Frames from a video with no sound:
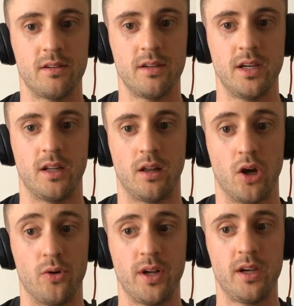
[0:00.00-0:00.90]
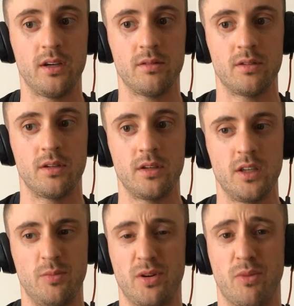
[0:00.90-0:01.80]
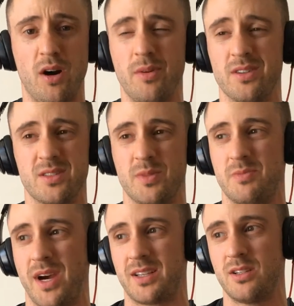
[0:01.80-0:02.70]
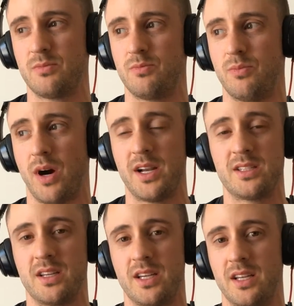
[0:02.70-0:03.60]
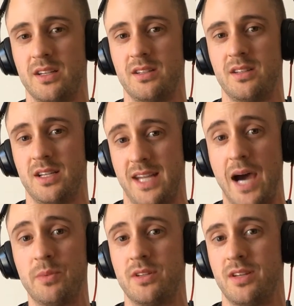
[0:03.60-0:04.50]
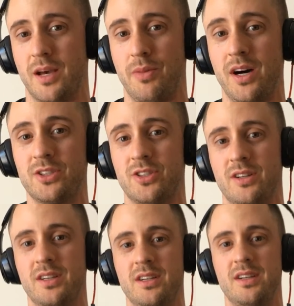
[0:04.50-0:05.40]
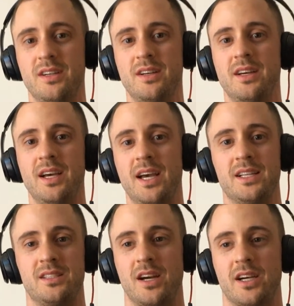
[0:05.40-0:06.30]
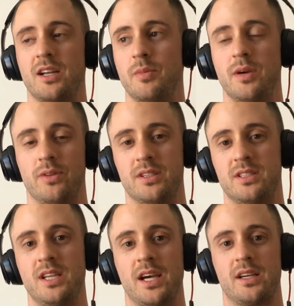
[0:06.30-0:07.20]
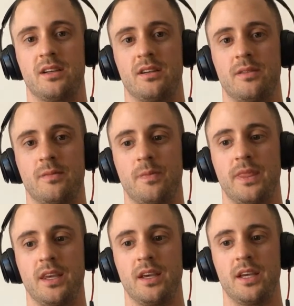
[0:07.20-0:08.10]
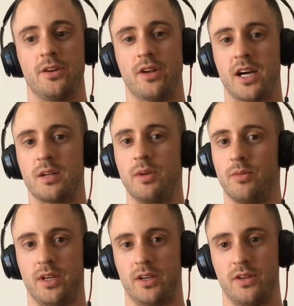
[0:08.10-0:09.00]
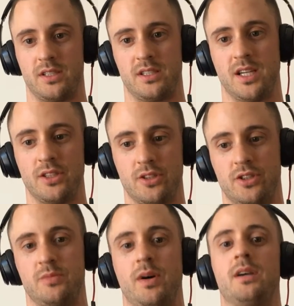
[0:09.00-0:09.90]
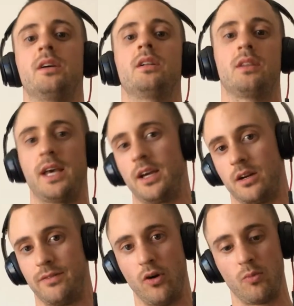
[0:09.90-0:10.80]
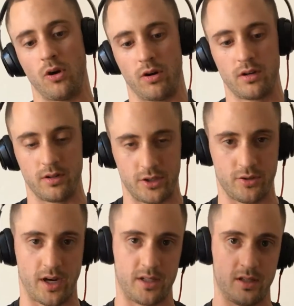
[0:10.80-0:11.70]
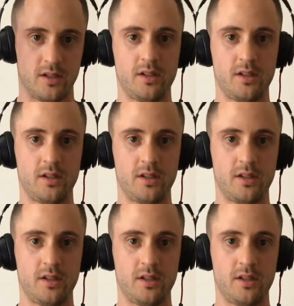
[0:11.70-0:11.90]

and loading, you put a barbell on someone's back, their body's going to get adapted to that posture. It's not going to be able to stick. You're not going to be able to increase extension just by laying on a foam roller or trying to